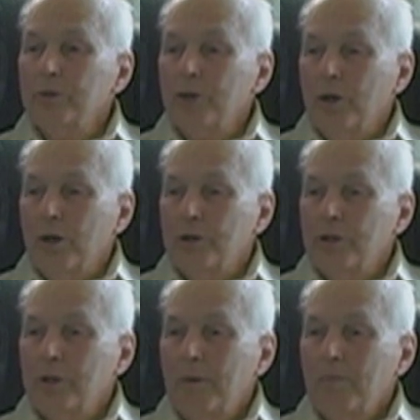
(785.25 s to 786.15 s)
charge
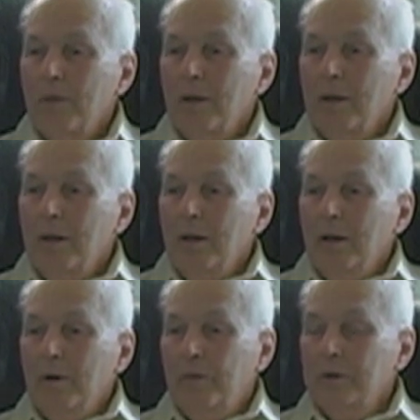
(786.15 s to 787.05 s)

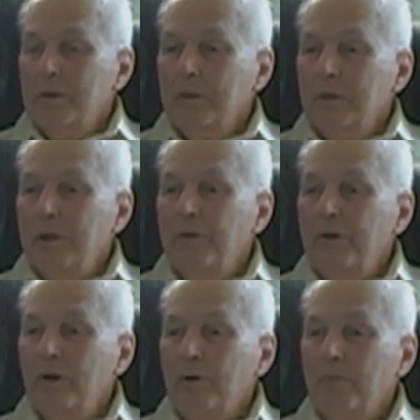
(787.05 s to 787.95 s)
of this
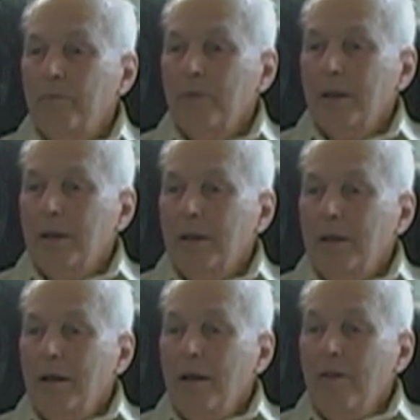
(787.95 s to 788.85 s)
EVO.
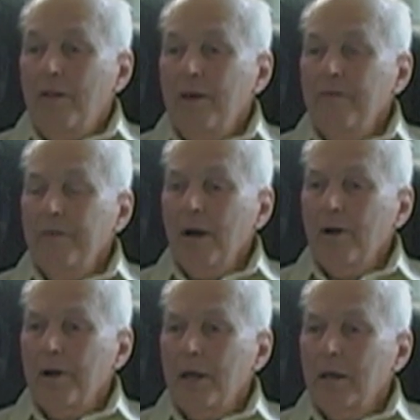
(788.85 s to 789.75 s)
They
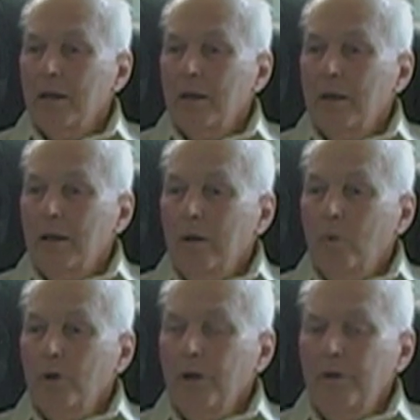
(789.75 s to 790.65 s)
vary.
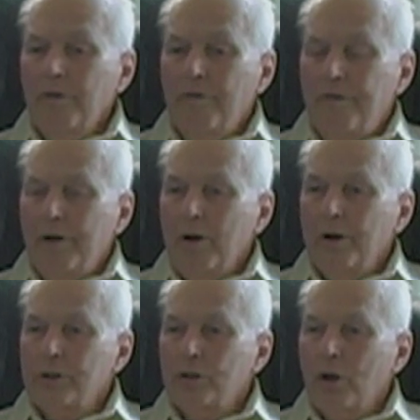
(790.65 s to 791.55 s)
Well, nothing
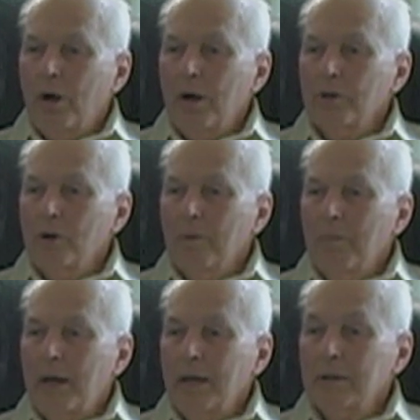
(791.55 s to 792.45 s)
varies charge or
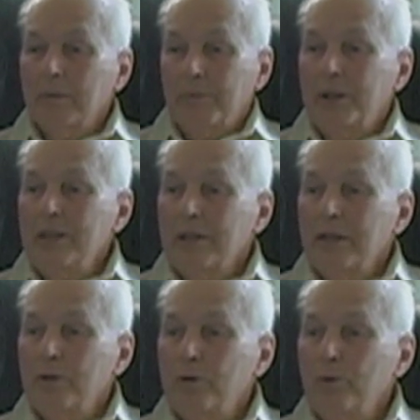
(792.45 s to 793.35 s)
mass. These
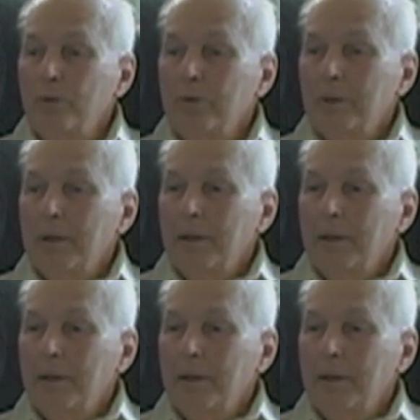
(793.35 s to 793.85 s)
things do.